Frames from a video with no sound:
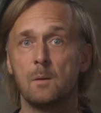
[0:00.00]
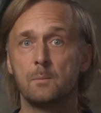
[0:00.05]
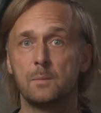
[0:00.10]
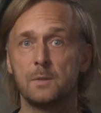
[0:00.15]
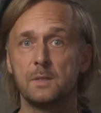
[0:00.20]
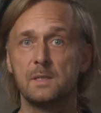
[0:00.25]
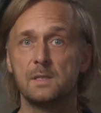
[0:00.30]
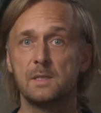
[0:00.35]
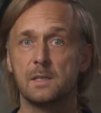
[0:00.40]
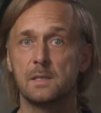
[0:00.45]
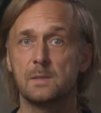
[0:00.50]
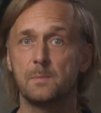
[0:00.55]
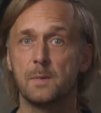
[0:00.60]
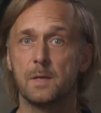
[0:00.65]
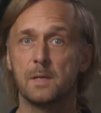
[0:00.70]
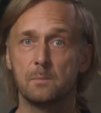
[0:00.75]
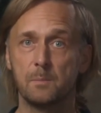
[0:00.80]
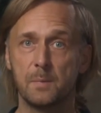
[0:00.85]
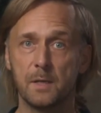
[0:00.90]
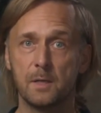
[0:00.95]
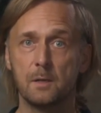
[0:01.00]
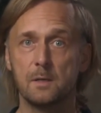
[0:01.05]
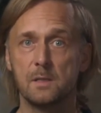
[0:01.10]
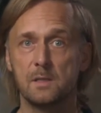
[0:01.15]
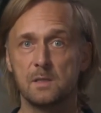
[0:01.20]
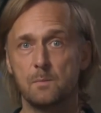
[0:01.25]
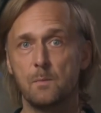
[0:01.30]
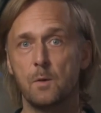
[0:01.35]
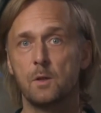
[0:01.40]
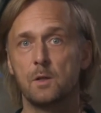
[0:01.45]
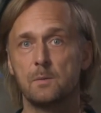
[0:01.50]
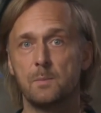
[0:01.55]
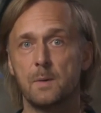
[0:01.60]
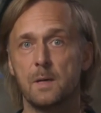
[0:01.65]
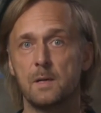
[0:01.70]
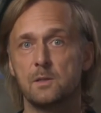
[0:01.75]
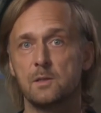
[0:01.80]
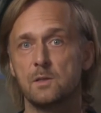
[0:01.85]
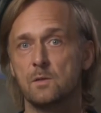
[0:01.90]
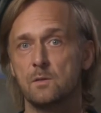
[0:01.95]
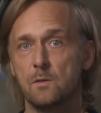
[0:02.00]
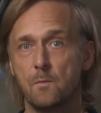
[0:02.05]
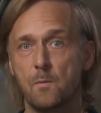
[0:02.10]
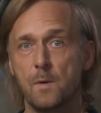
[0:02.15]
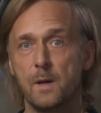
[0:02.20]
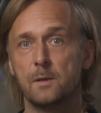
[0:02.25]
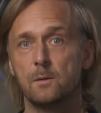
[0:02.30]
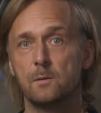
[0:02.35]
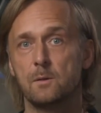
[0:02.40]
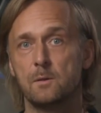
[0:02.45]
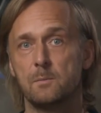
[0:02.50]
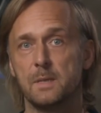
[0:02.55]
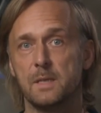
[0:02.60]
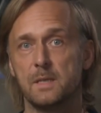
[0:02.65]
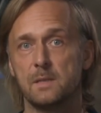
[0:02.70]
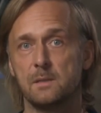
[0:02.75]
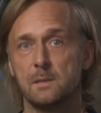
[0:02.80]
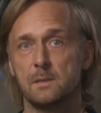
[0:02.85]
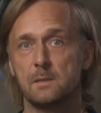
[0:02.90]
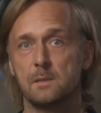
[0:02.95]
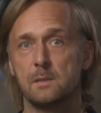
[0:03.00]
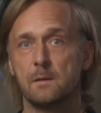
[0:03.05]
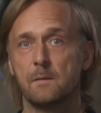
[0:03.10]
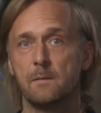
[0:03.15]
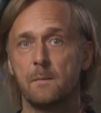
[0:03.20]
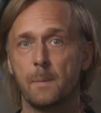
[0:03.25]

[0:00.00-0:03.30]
Please expect bigger and smaller patches on a regular basis.